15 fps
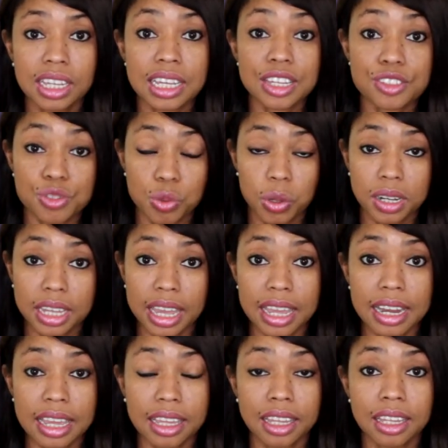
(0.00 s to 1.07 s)
is
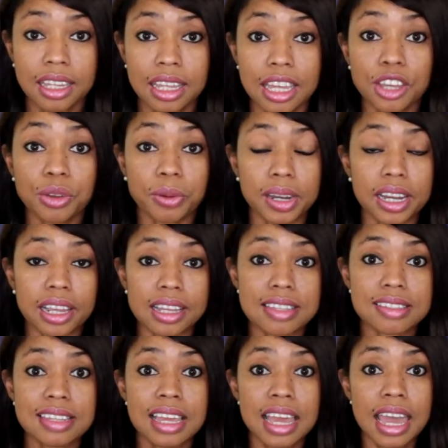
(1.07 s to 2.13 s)
organic
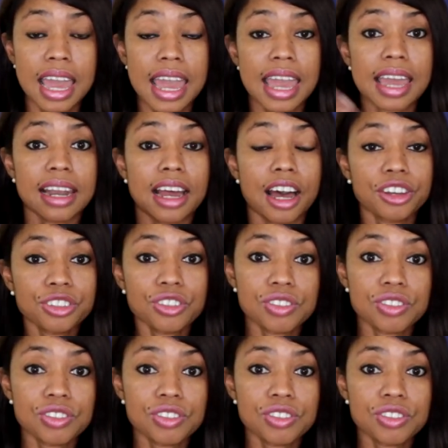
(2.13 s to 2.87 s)
ingredients. And I'll